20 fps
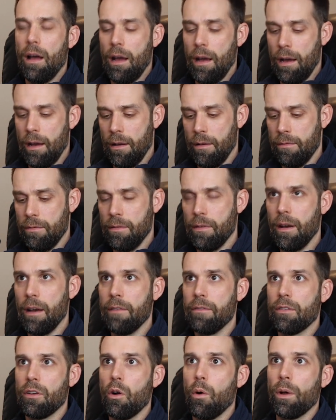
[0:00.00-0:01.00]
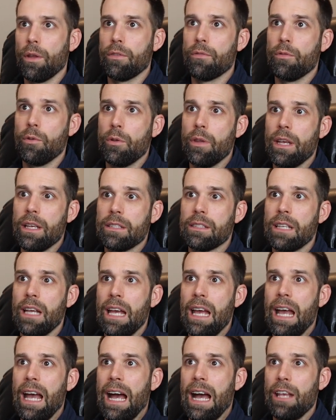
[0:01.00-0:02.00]
of going through this.
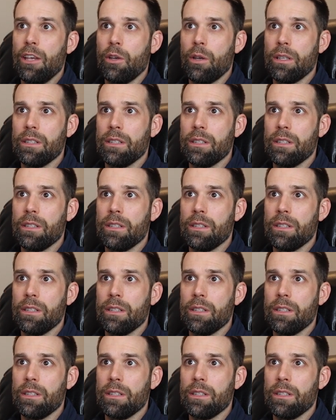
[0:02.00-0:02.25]
You